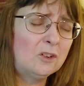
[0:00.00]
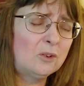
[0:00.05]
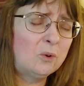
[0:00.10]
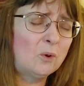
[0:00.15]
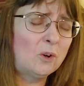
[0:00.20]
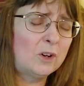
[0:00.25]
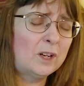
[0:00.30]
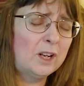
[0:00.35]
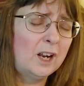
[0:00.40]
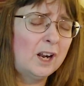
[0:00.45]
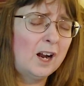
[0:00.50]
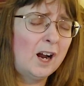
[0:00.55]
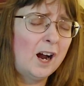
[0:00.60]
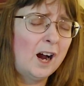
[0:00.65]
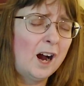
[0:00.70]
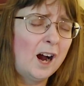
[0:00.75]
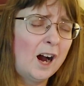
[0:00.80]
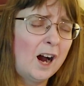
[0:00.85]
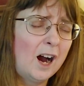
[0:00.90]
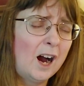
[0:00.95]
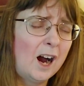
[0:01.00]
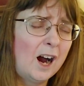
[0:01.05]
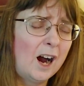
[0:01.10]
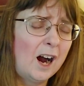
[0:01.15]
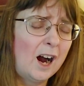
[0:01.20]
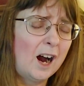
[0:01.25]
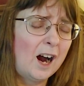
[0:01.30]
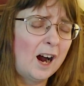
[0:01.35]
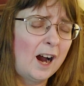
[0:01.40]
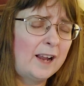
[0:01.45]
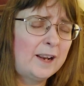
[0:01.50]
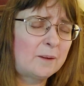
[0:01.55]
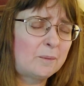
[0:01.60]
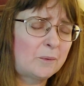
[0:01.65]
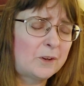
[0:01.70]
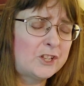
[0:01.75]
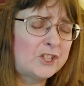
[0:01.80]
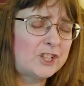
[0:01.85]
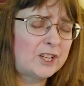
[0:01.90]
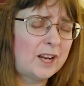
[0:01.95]
Lord, I am
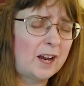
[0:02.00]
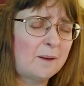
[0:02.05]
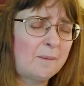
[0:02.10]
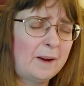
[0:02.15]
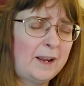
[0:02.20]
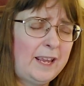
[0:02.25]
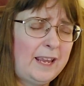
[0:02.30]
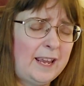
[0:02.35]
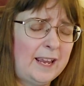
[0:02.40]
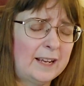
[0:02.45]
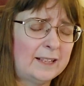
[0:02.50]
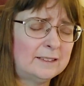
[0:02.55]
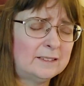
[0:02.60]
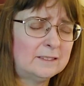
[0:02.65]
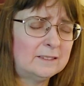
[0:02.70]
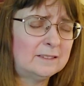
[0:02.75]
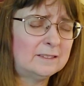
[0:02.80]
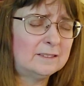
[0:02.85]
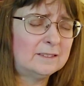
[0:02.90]
reaching out my hand